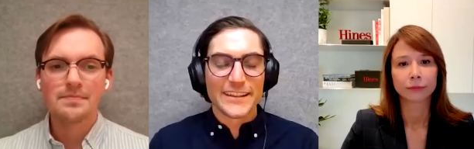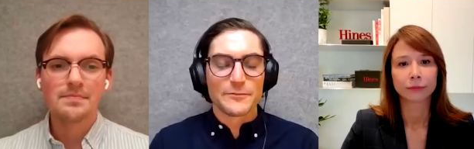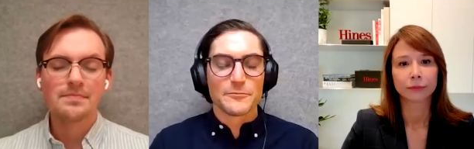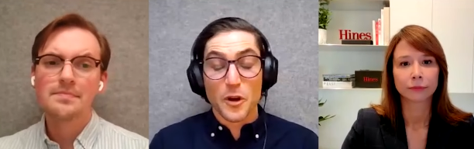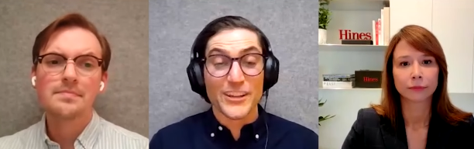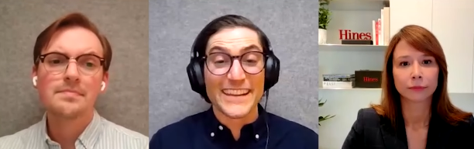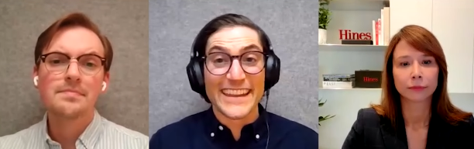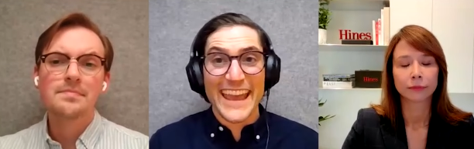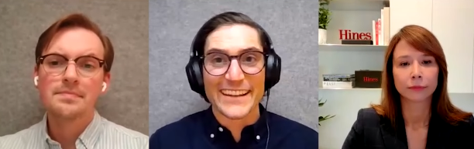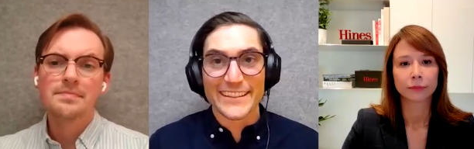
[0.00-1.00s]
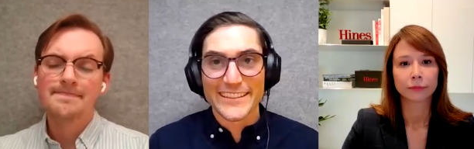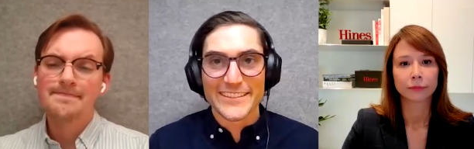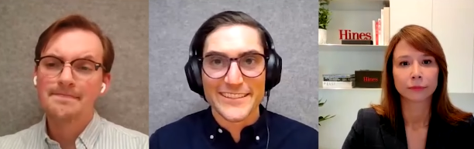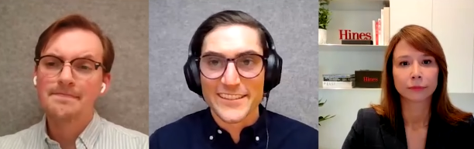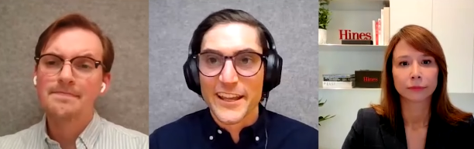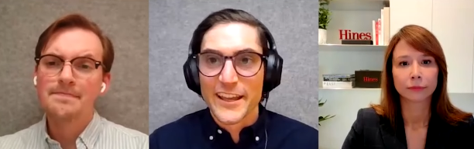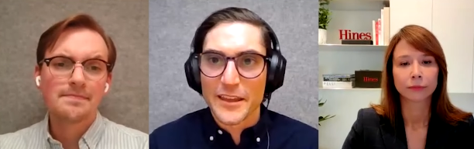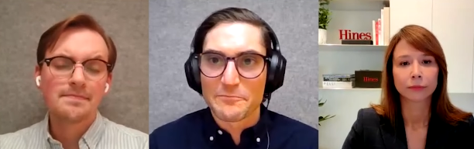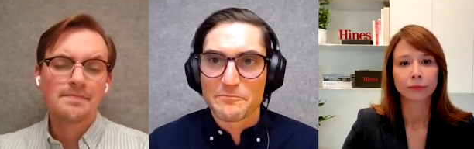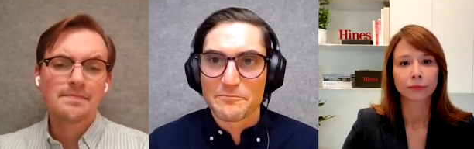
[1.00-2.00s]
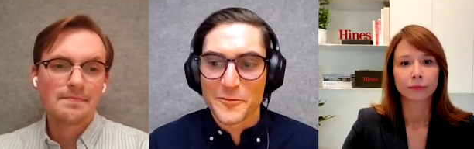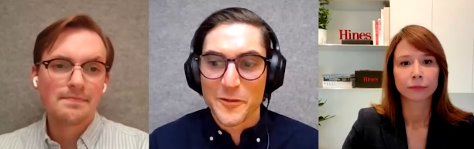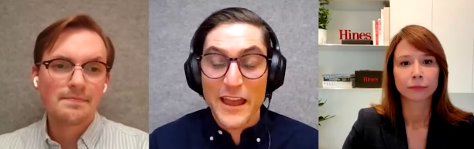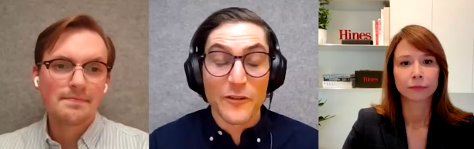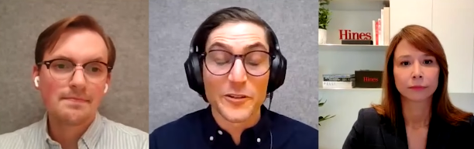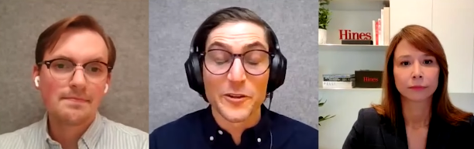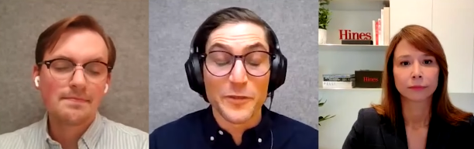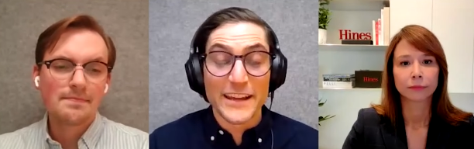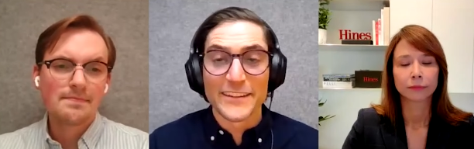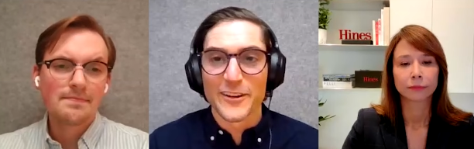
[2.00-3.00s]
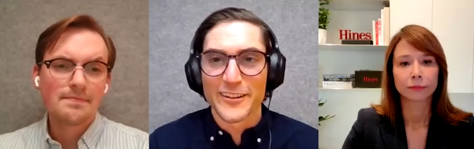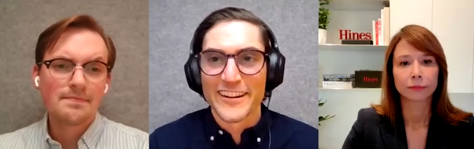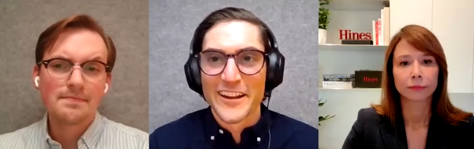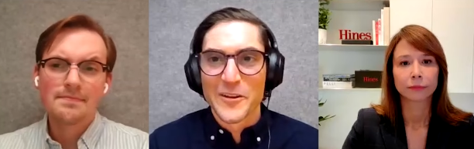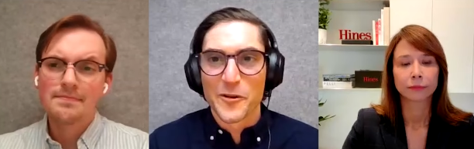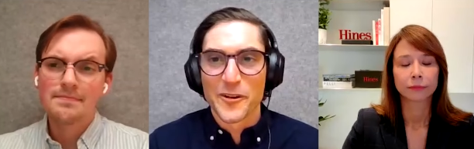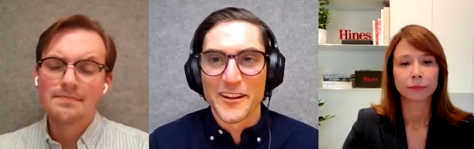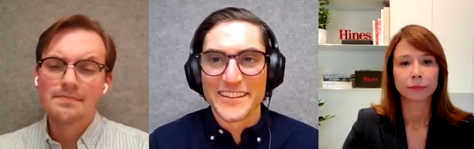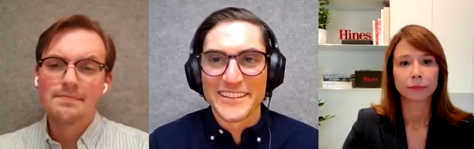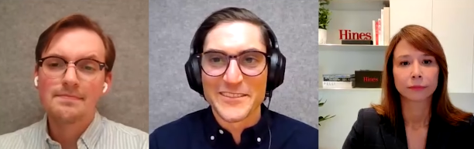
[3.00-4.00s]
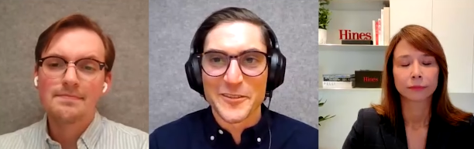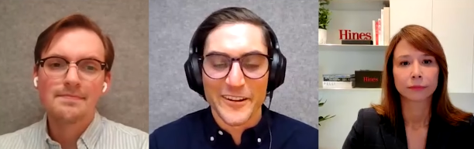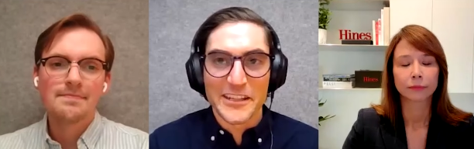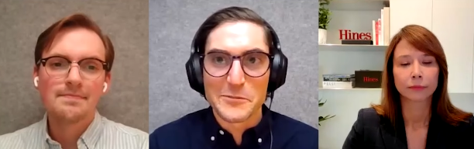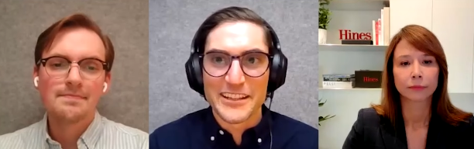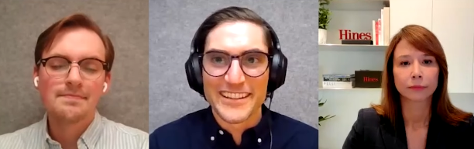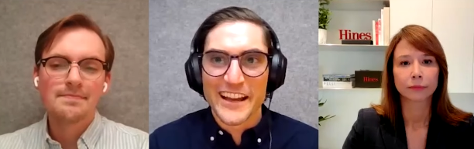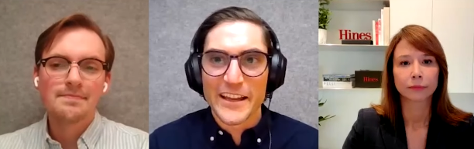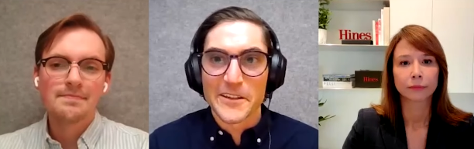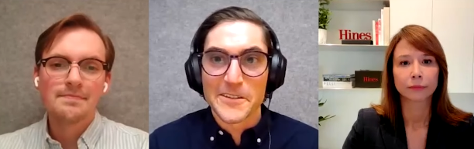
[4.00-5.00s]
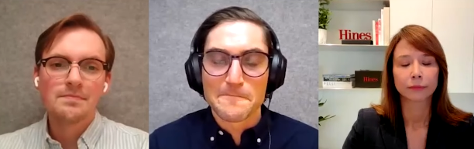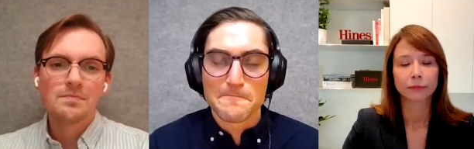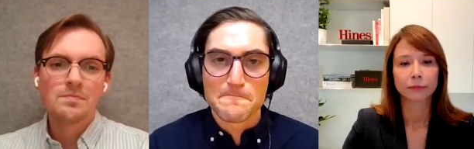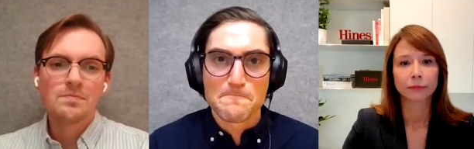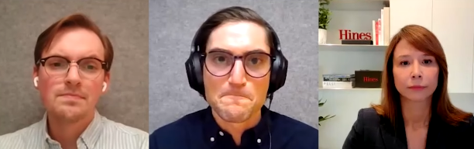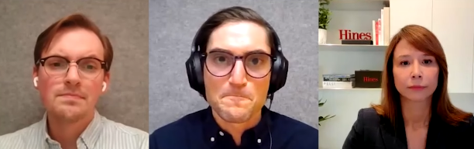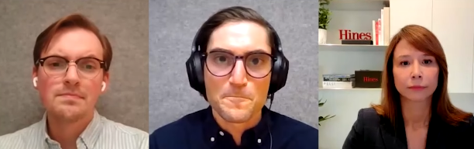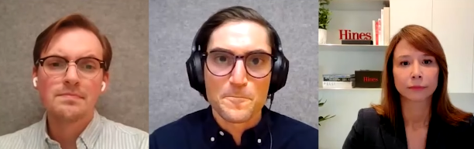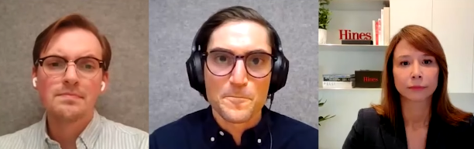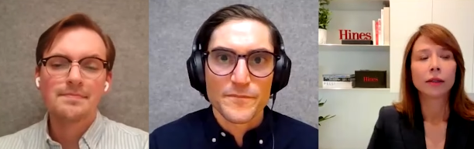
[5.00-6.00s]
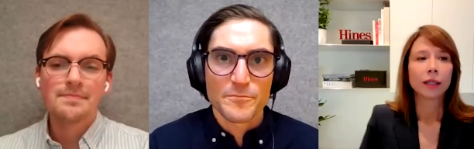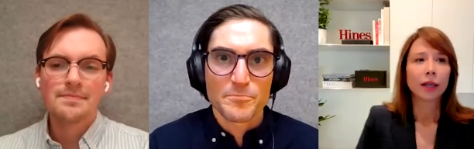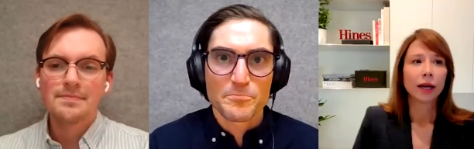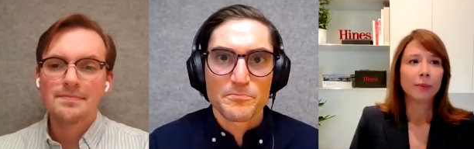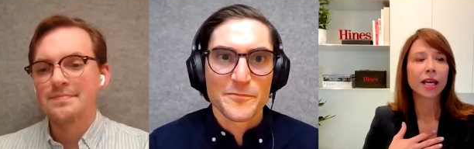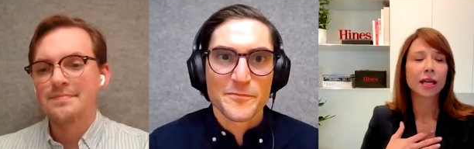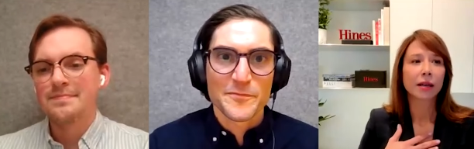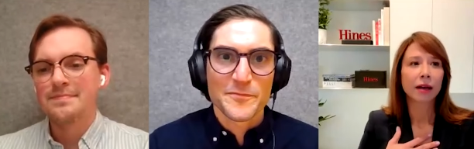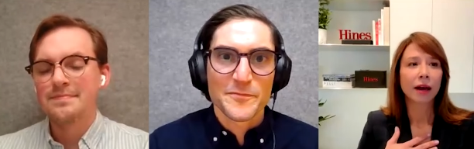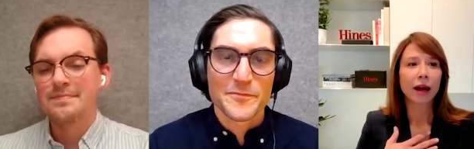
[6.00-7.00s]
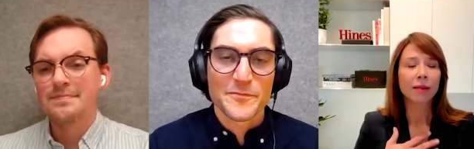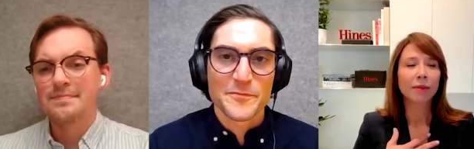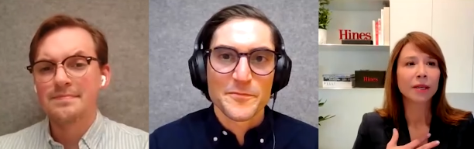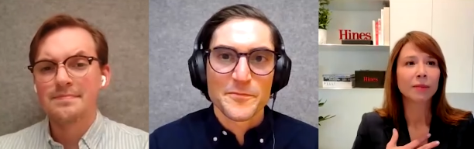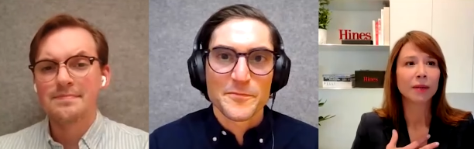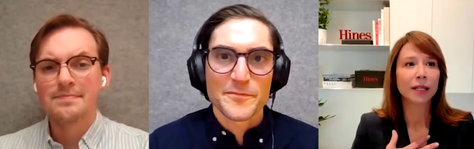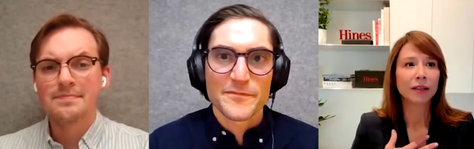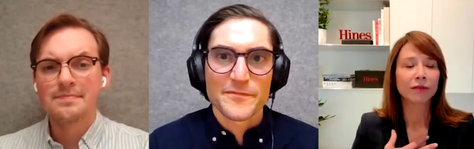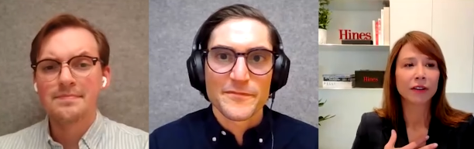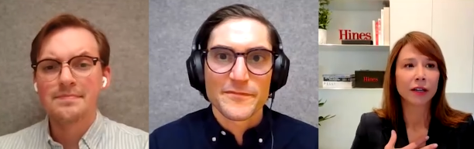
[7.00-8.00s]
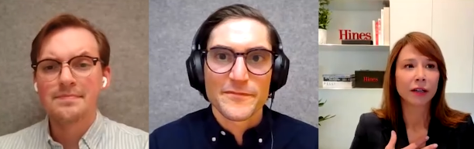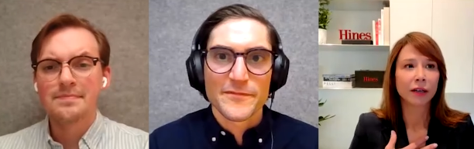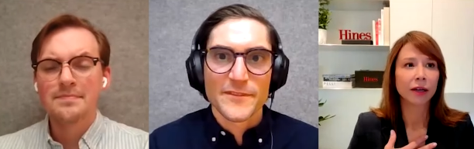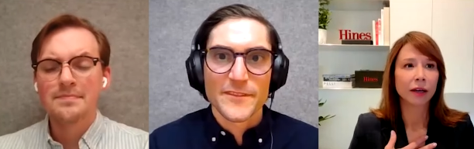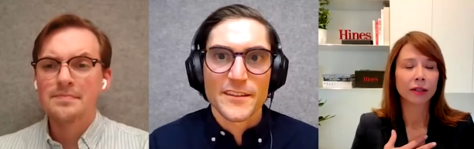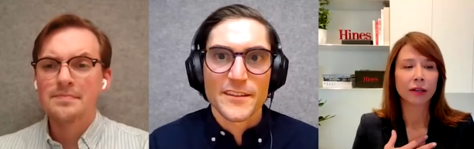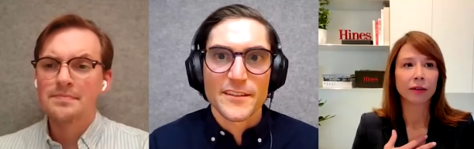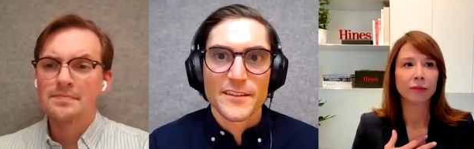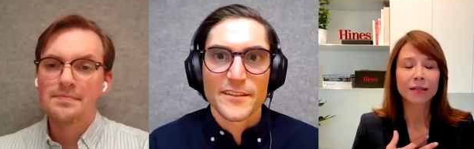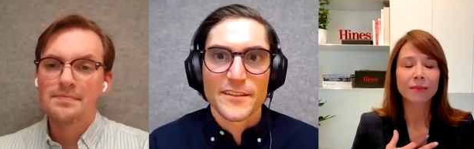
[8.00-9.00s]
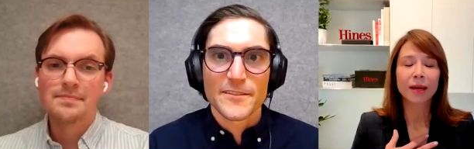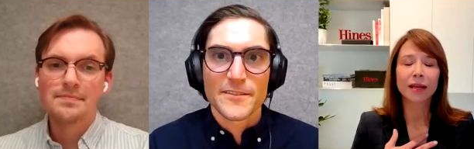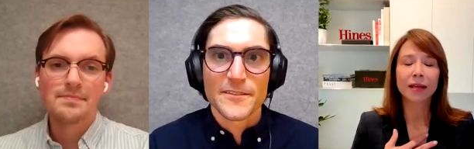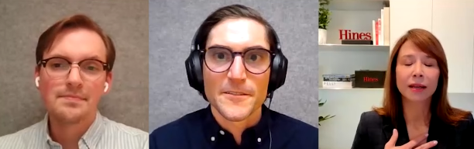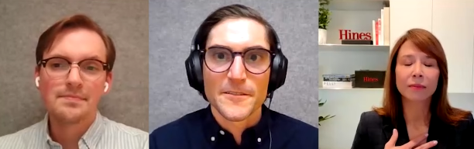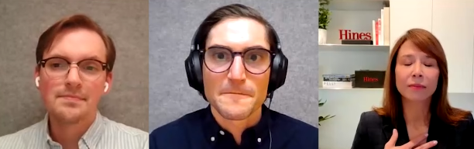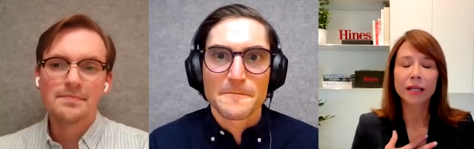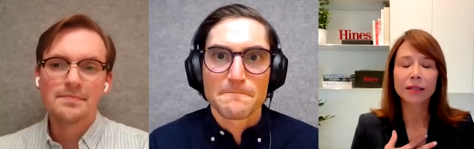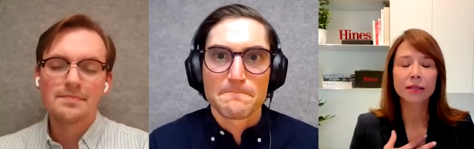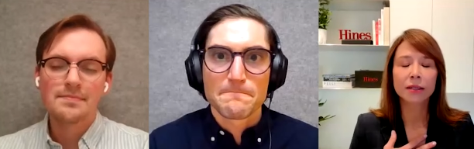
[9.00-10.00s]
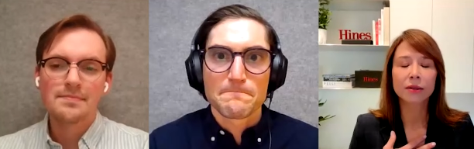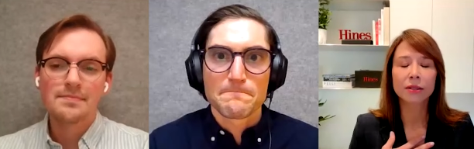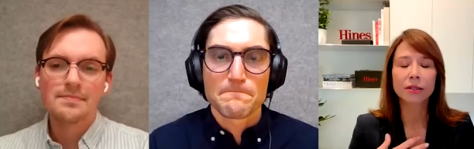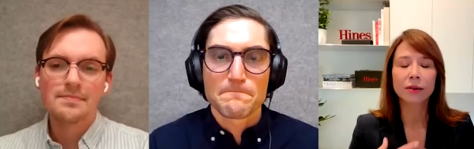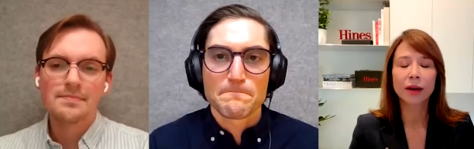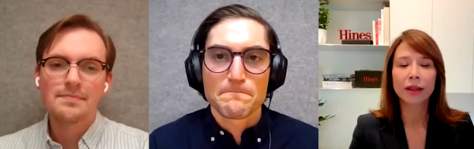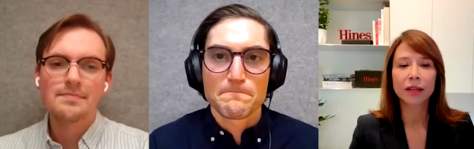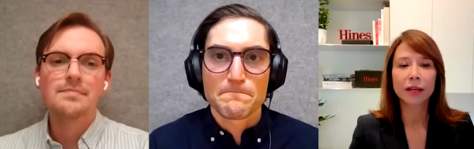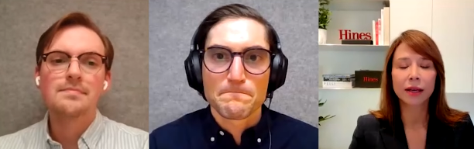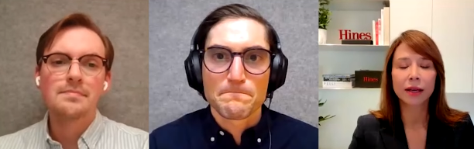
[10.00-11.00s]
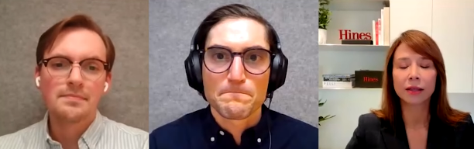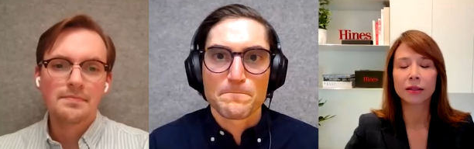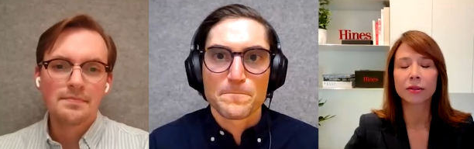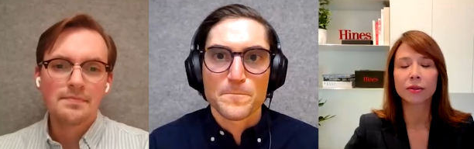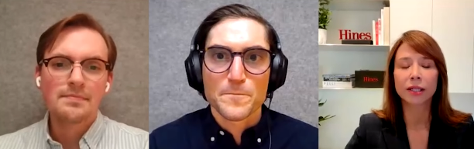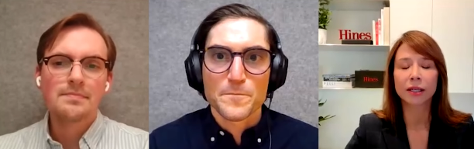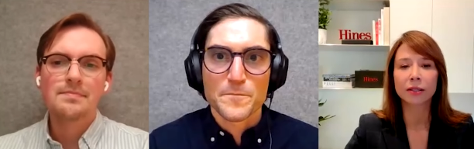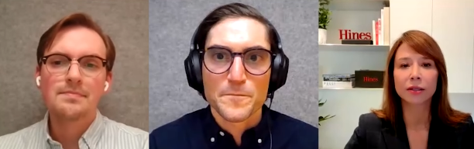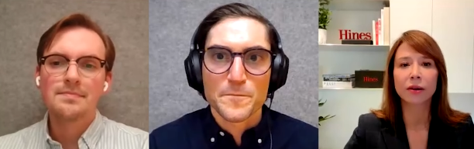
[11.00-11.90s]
Speaker 1: any market catalysts that you have on your radar or at least are keeping an eye on?
Speaker 2: Look, I think uh, I'm a big believer on making mixed use. So I think the industry